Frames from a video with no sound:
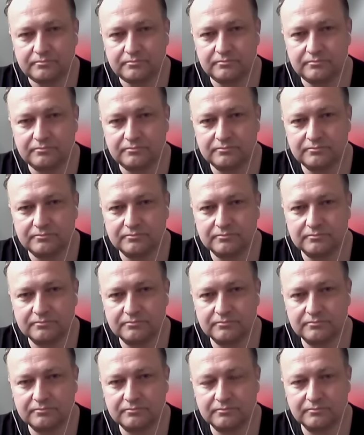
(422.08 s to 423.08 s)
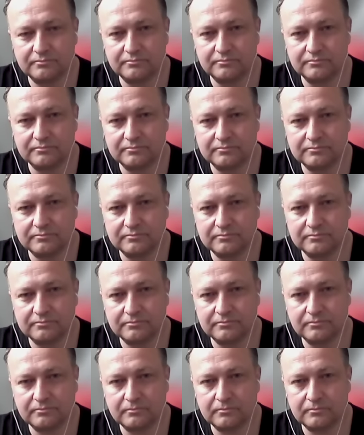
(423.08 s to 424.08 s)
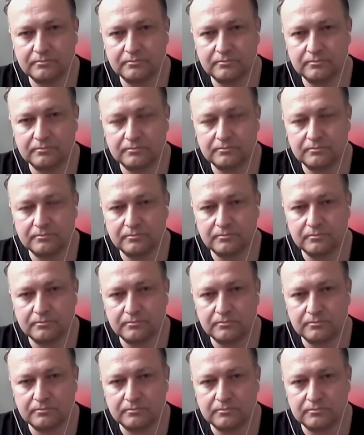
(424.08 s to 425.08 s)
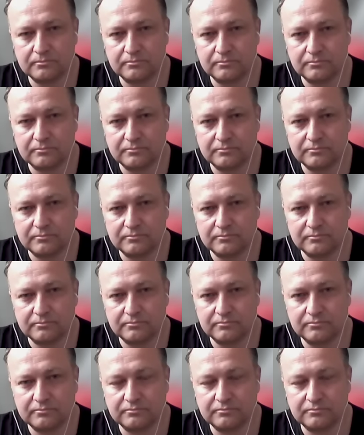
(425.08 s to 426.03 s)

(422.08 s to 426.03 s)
[no speech]